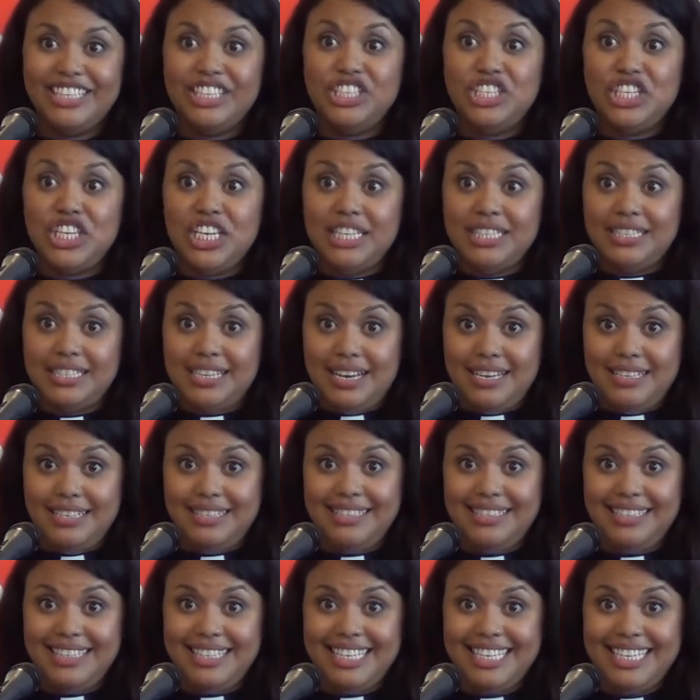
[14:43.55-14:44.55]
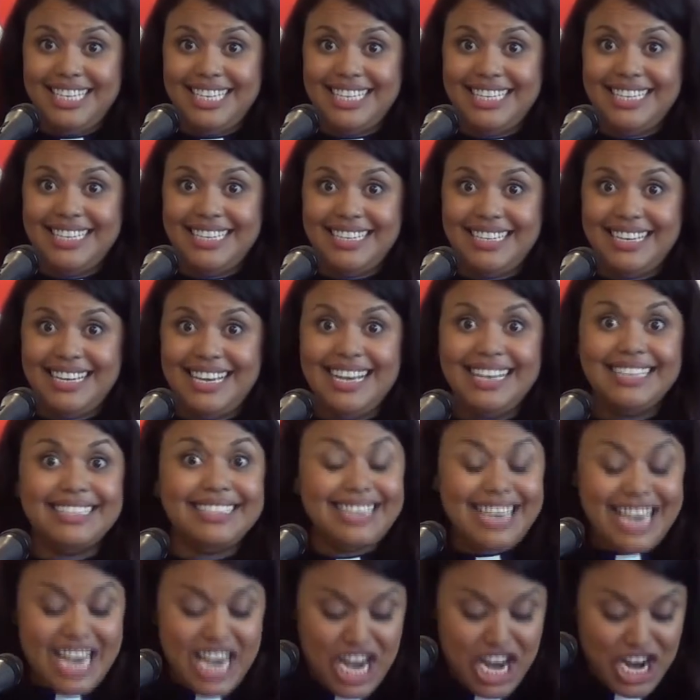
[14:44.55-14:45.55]
Jesus
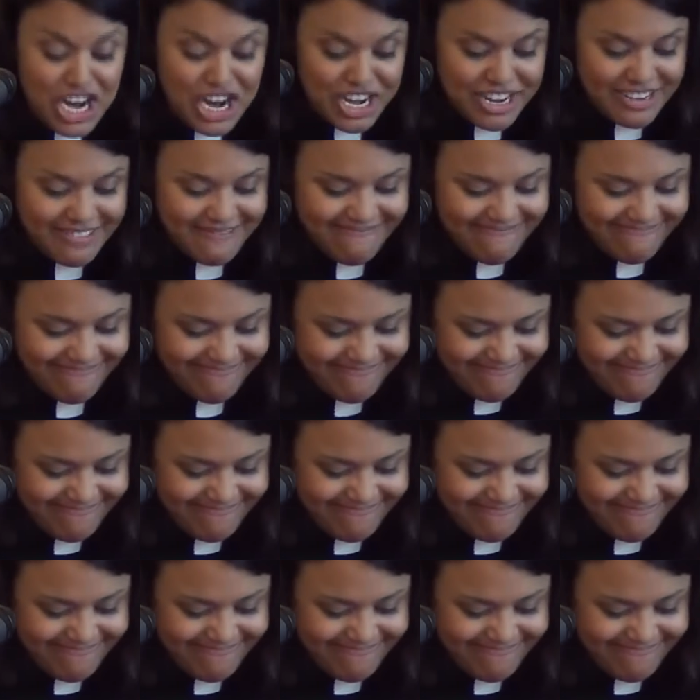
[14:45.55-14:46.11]
is here.